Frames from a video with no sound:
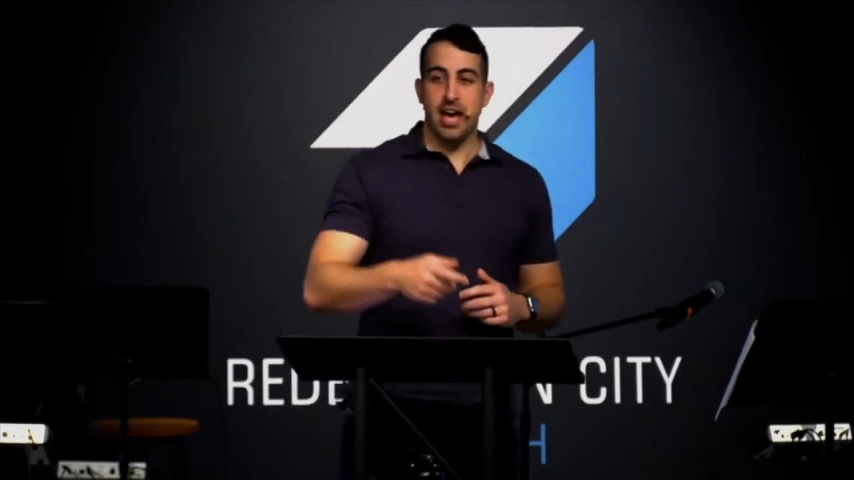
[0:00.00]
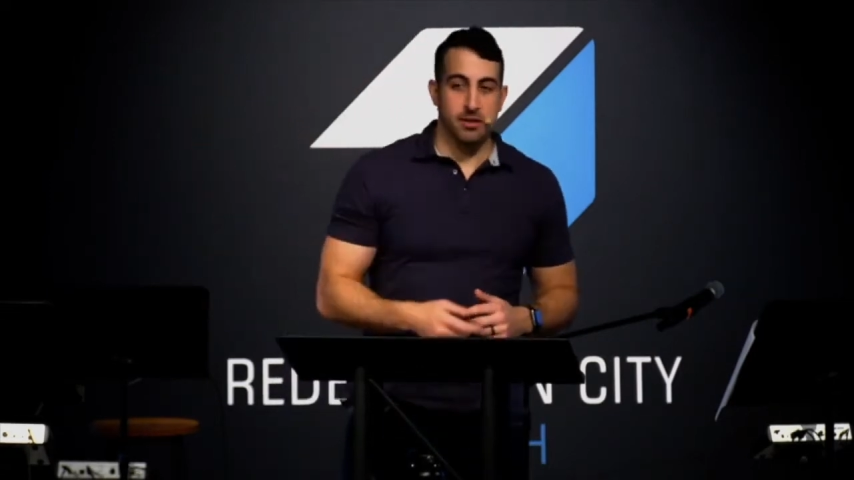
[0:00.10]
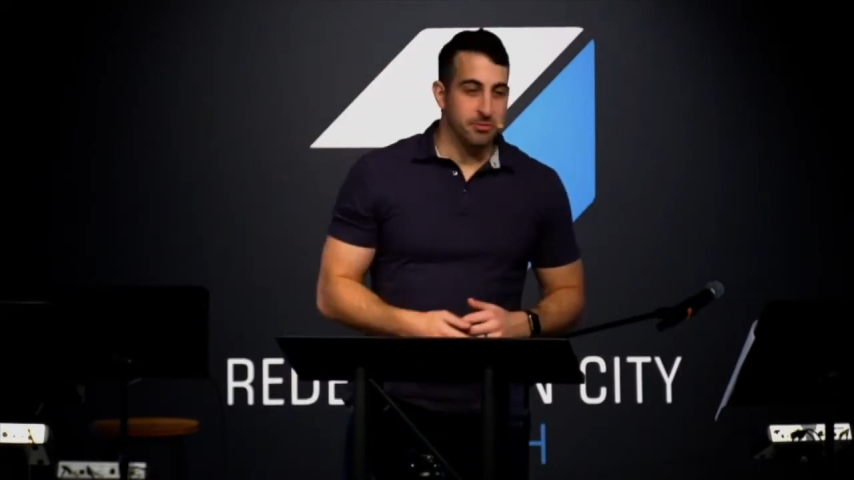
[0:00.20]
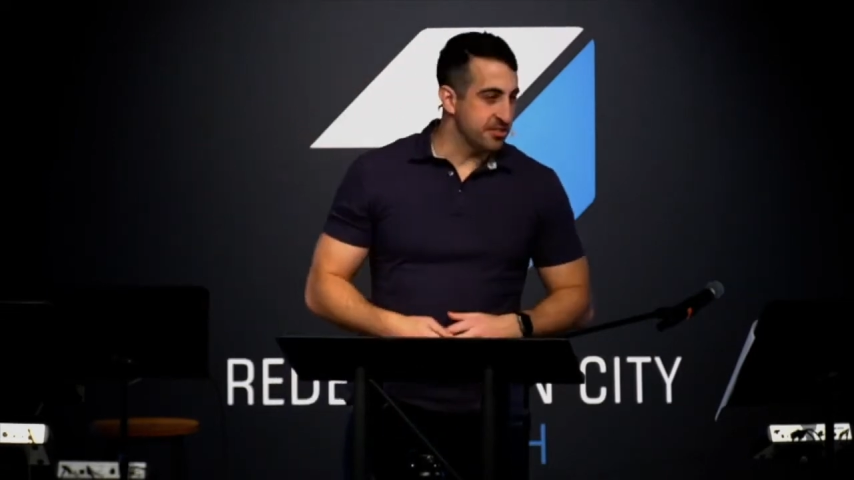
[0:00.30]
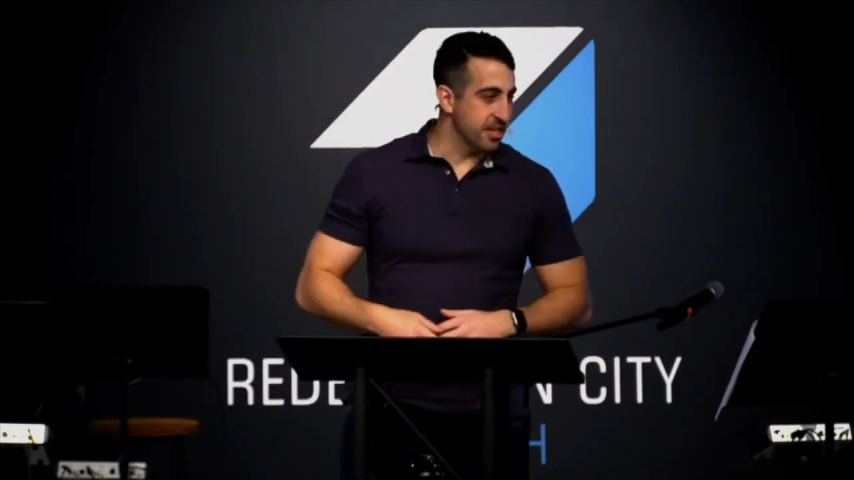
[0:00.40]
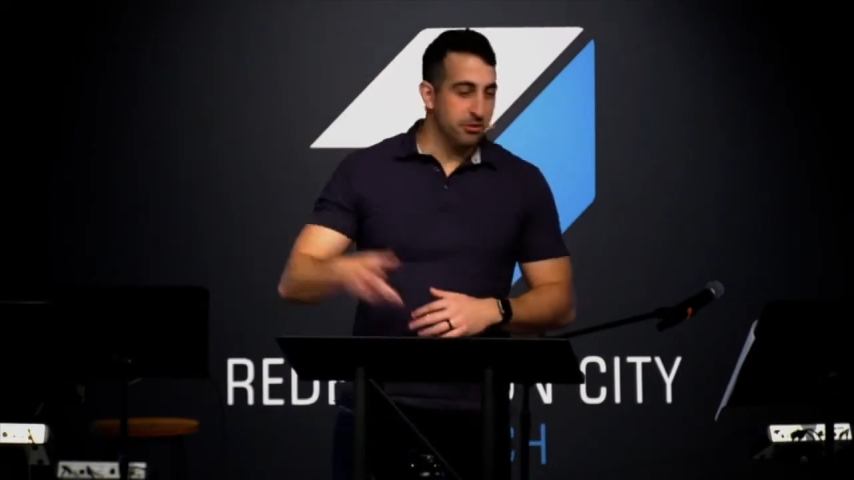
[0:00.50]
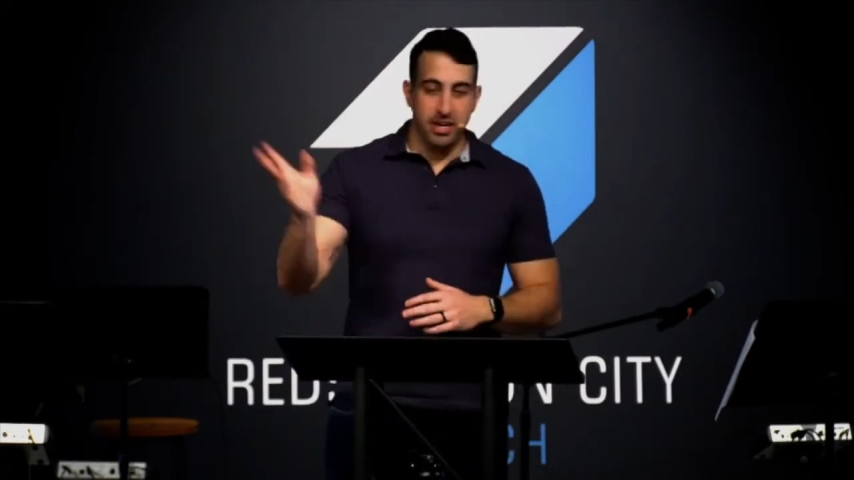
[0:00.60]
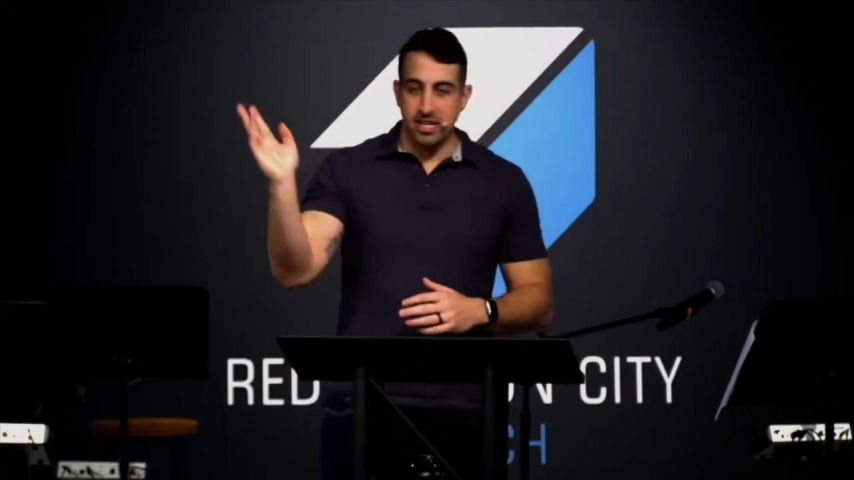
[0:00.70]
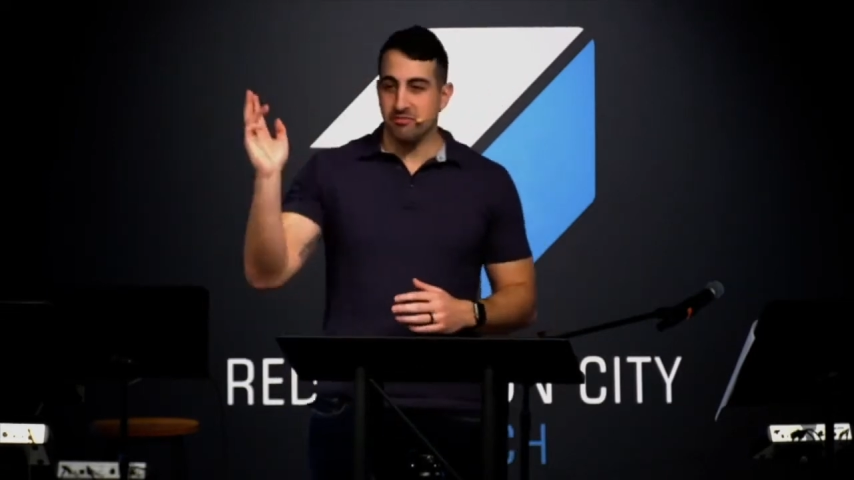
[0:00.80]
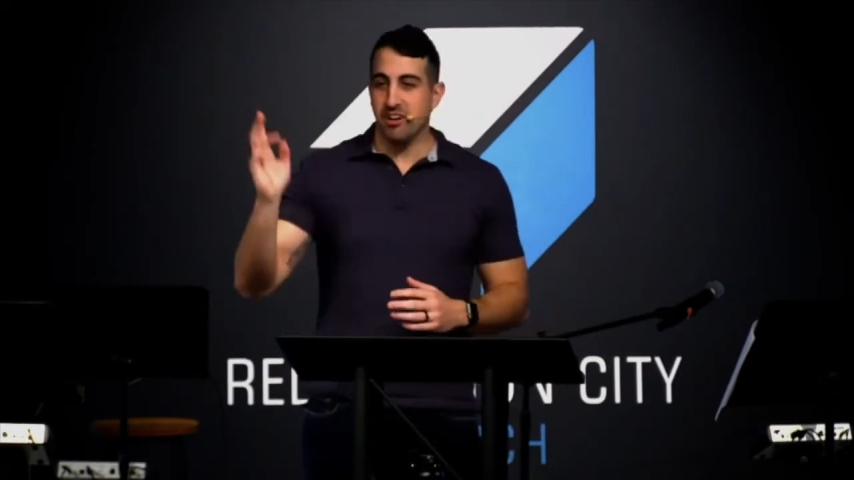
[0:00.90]
him and say, You
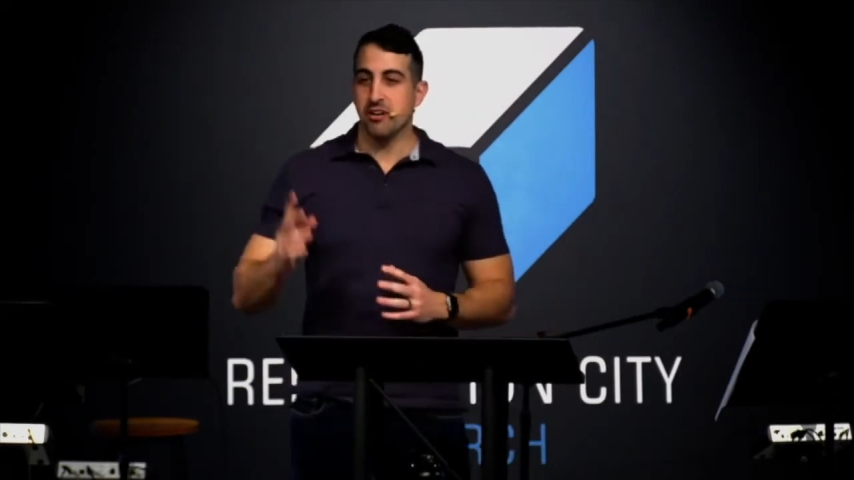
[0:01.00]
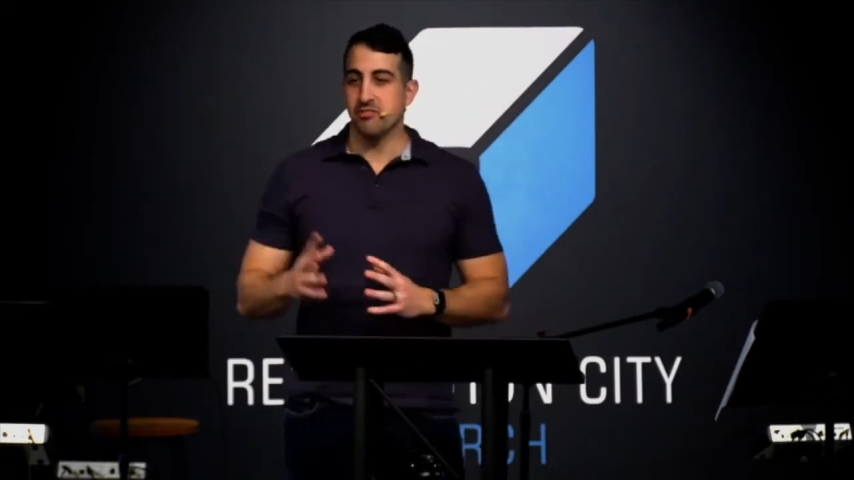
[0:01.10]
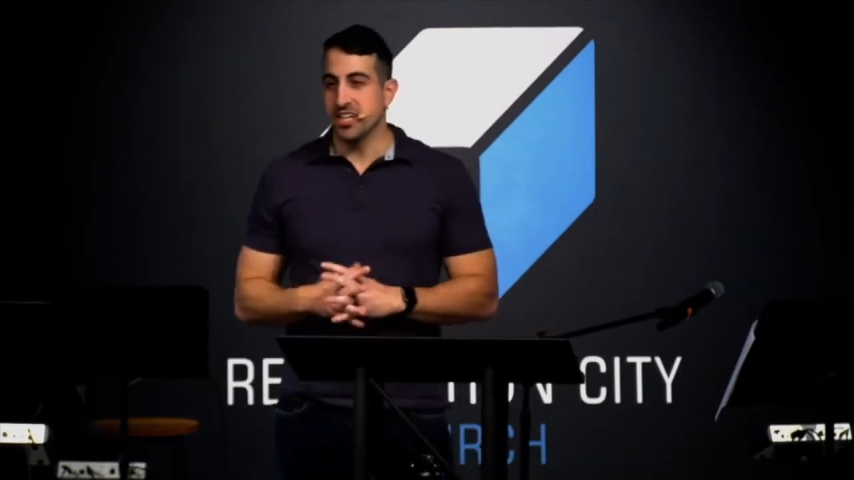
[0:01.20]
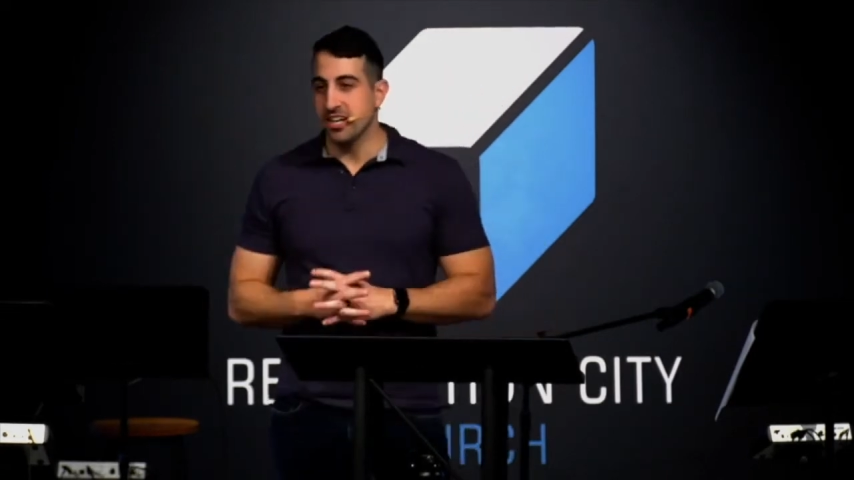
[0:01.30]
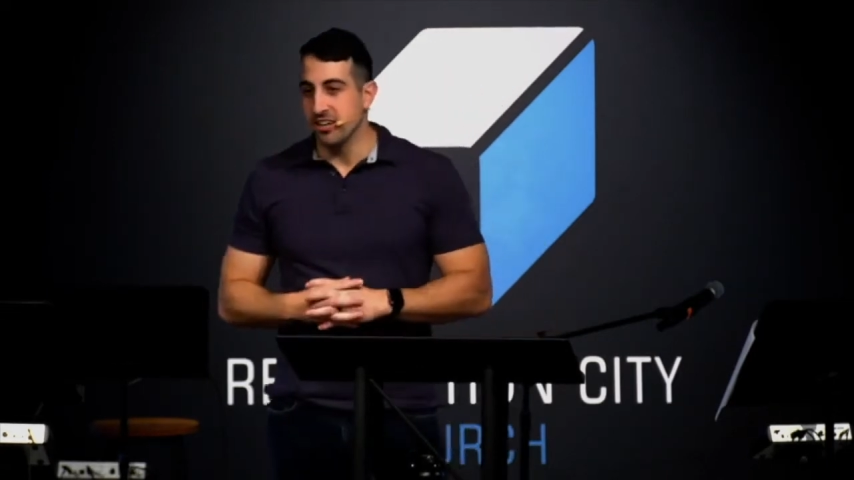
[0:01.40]
guys fight over dinner.